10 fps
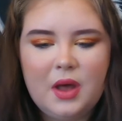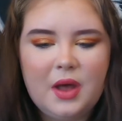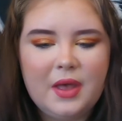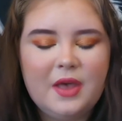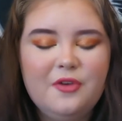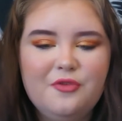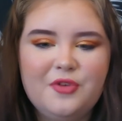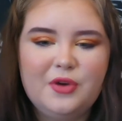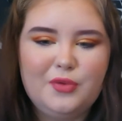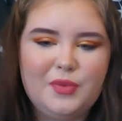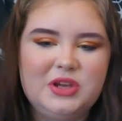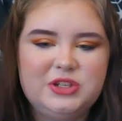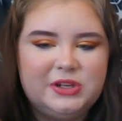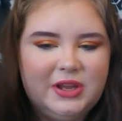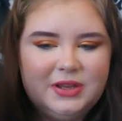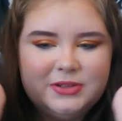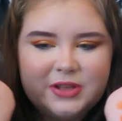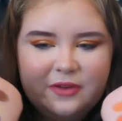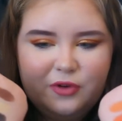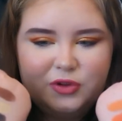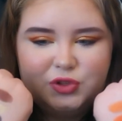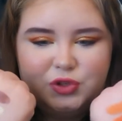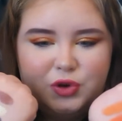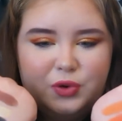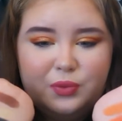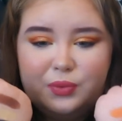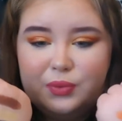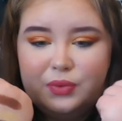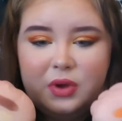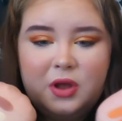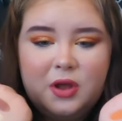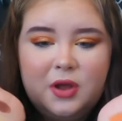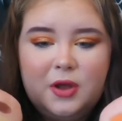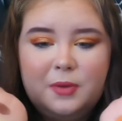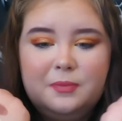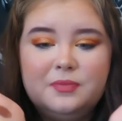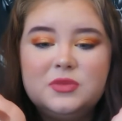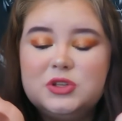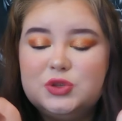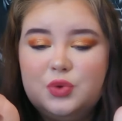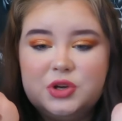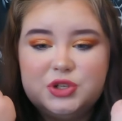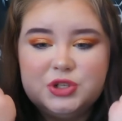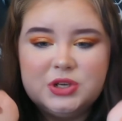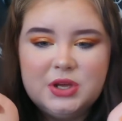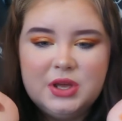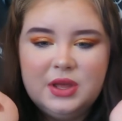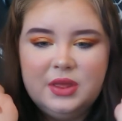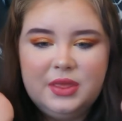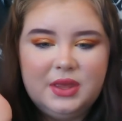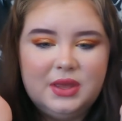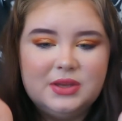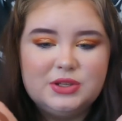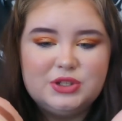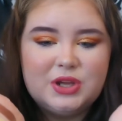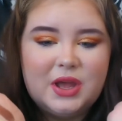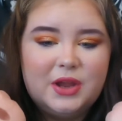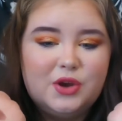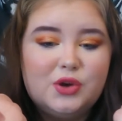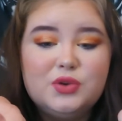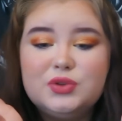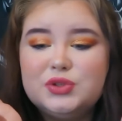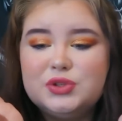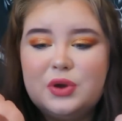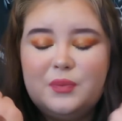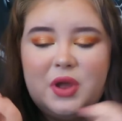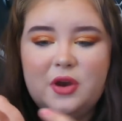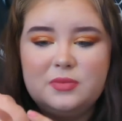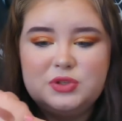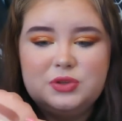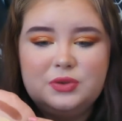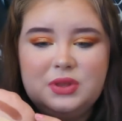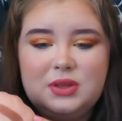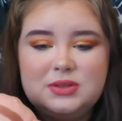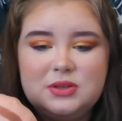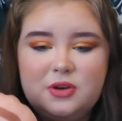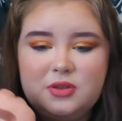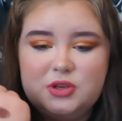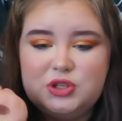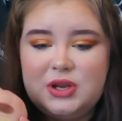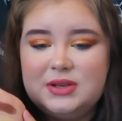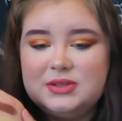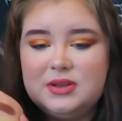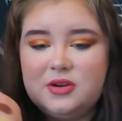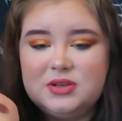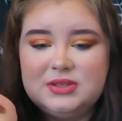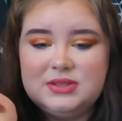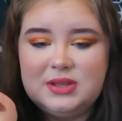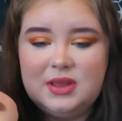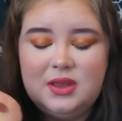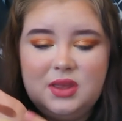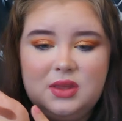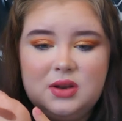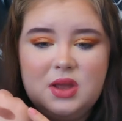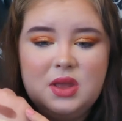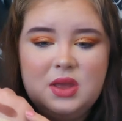I have found my shades. I've also swatched the shadows on my arms. So these are the shades that are staying in.